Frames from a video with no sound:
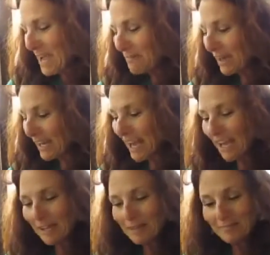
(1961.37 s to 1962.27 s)
But
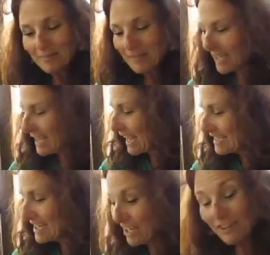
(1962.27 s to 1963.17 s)
um,
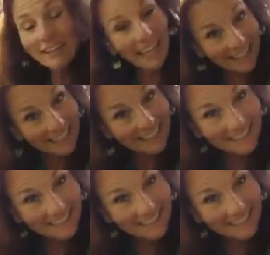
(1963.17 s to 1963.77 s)
until then,